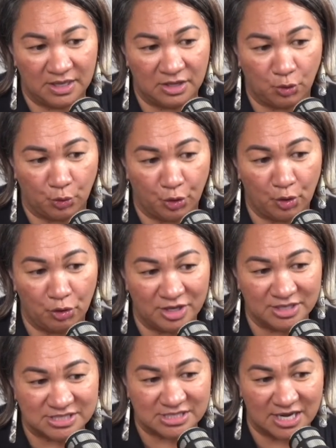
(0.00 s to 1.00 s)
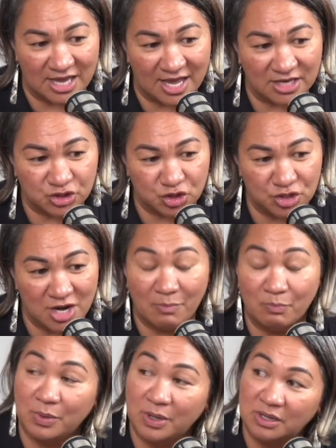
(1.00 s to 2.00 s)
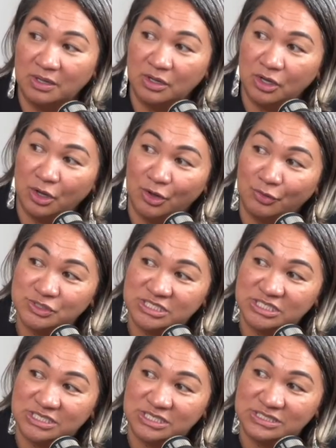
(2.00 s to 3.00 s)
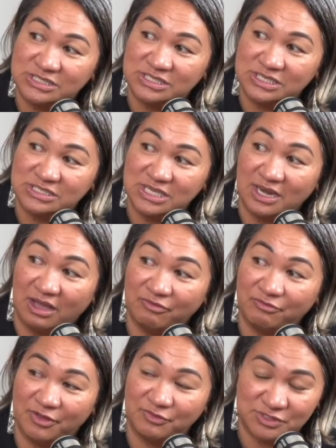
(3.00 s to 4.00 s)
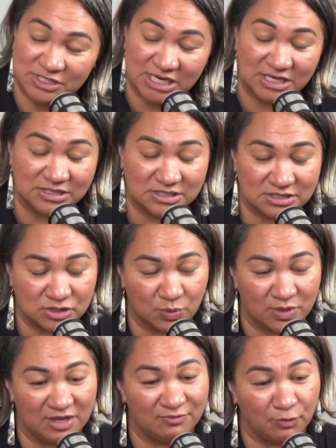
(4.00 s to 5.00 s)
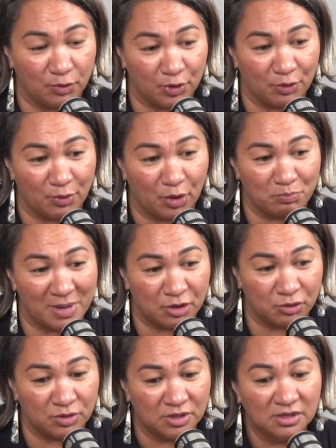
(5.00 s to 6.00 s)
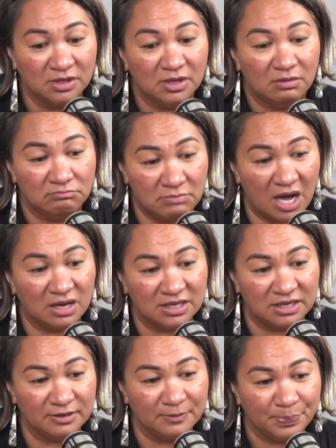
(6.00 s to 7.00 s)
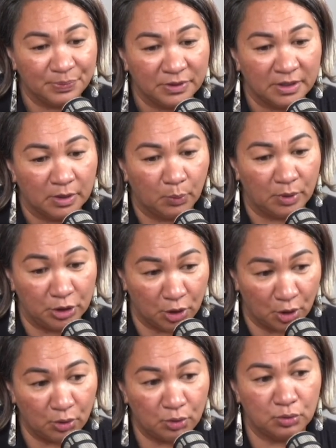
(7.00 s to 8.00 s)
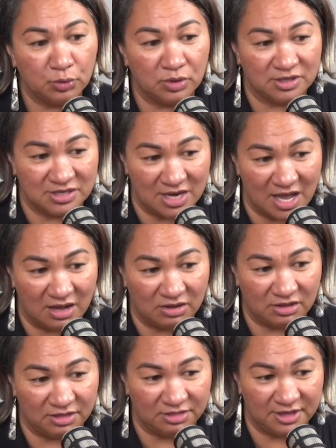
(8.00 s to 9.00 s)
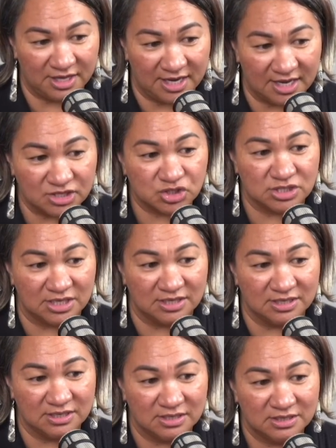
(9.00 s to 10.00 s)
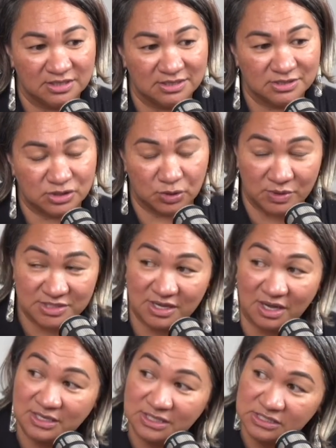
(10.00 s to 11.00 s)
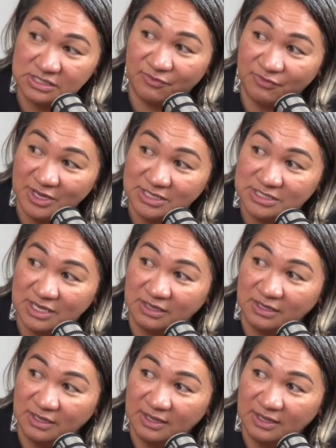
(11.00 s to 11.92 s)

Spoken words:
Although that's a large number of statistics in our 15 to 24-year-old male Māori, we know now that actually suicide is affecting